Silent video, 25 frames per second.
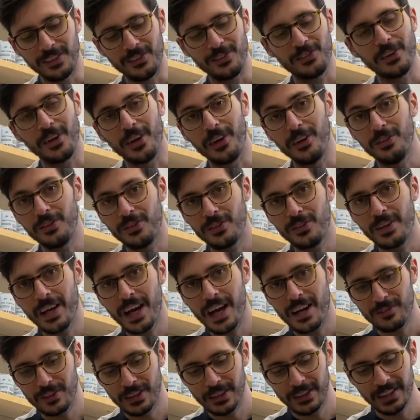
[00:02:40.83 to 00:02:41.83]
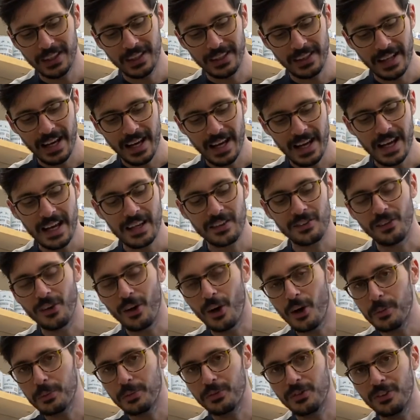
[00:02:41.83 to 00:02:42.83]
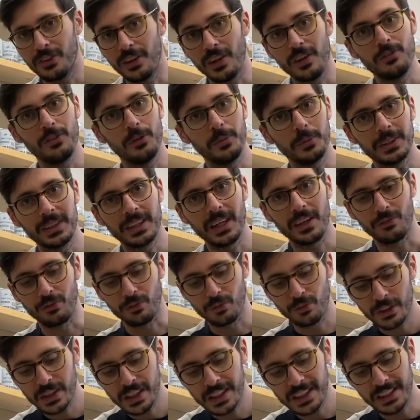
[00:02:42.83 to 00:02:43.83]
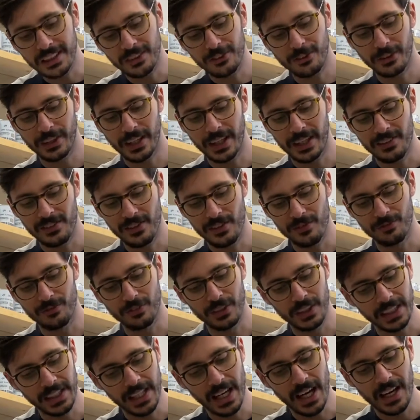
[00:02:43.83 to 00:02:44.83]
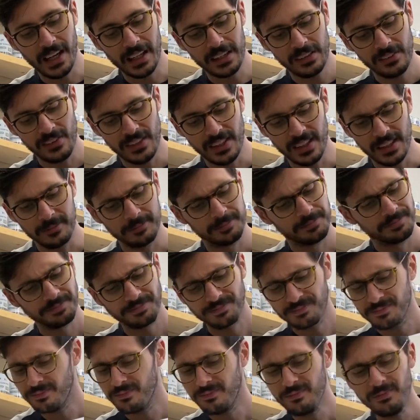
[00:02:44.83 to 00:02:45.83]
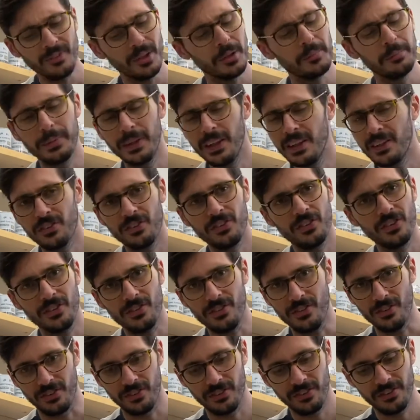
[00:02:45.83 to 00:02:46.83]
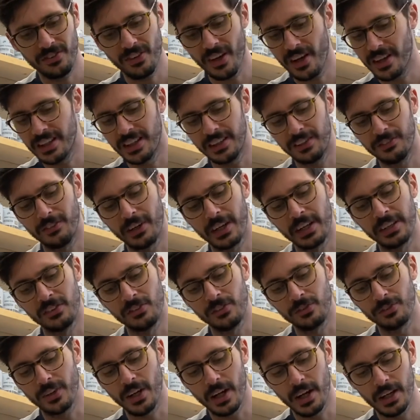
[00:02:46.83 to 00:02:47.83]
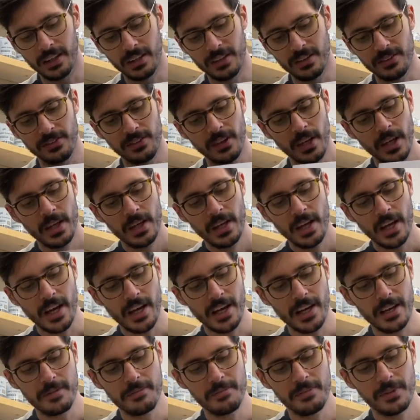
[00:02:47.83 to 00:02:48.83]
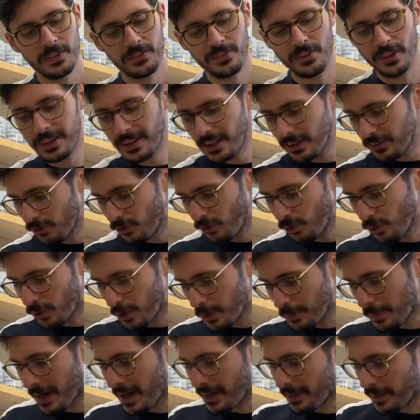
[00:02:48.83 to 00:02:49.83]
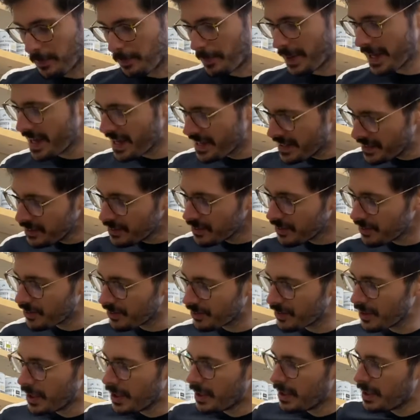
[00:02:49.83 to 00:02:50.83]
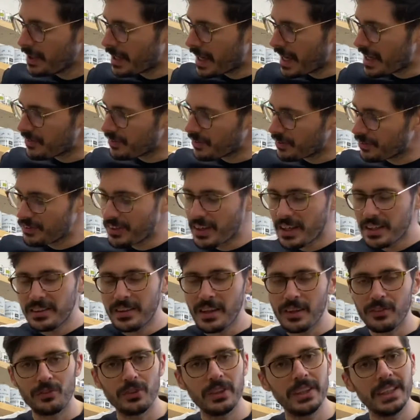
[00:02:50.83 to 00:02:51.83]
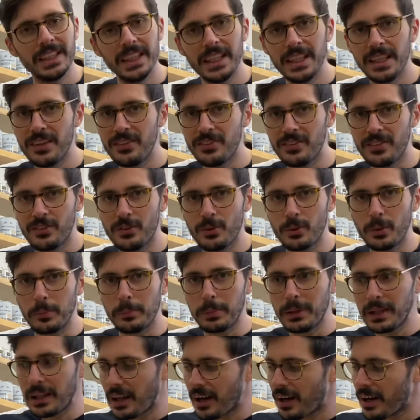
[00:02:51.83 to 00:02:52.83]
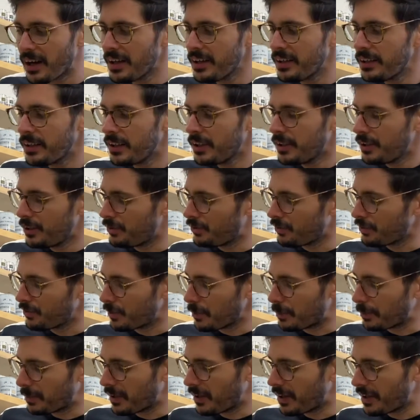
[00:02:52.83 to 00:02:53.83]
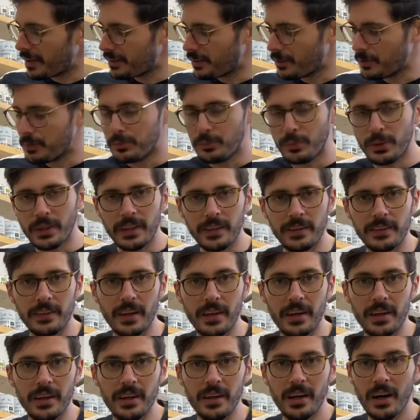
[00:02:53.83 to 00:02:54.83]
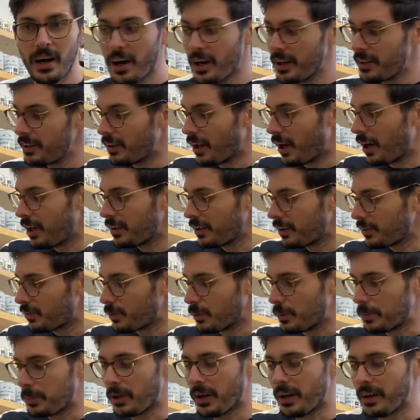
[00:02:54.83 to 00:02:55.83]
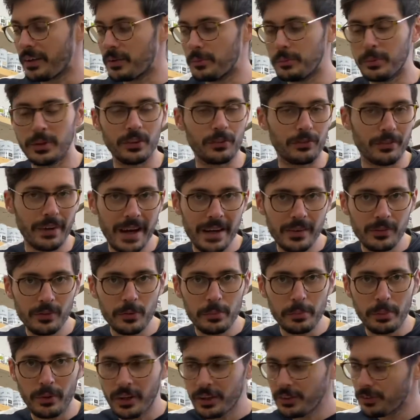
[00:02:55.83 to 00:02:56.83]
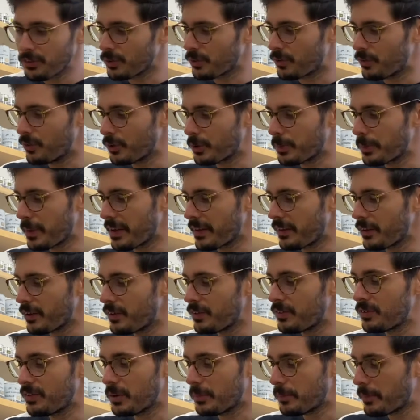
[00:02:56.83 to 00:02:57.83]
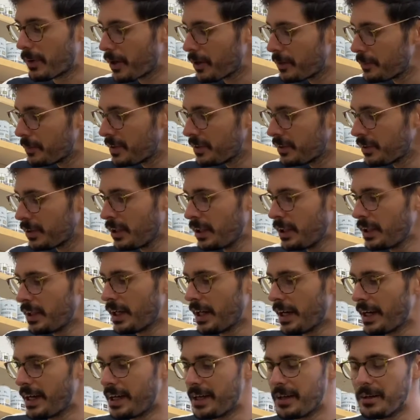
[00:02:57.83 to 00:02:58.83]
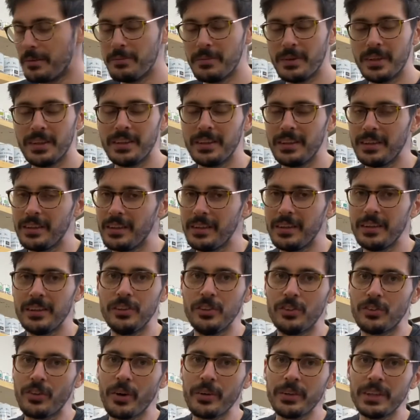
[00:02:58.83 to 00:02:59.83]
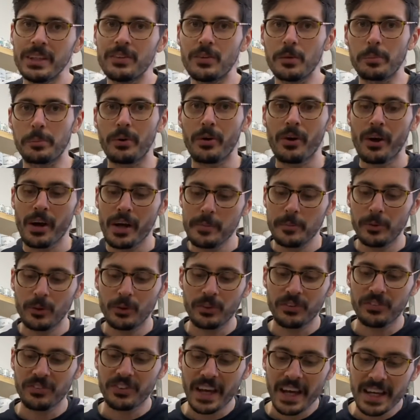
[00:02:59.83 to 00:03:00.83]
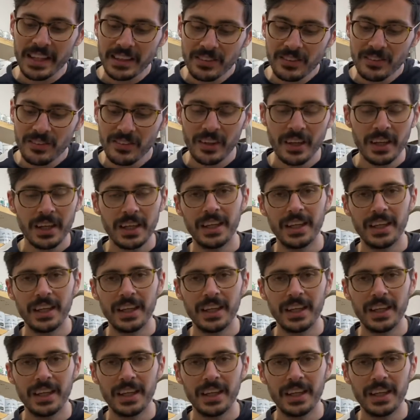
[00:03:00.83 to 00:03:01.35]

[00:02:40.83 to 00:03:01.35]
So do have a look at that as an option if you want to get really creative and really arty. But it's just a stunning range of colours. So let's talk about the paints. As I said, they're really easy to apply. You just apply them with, I like to apply them with a round brush. I'll talk about those in a moment. You don't need to prime or sand.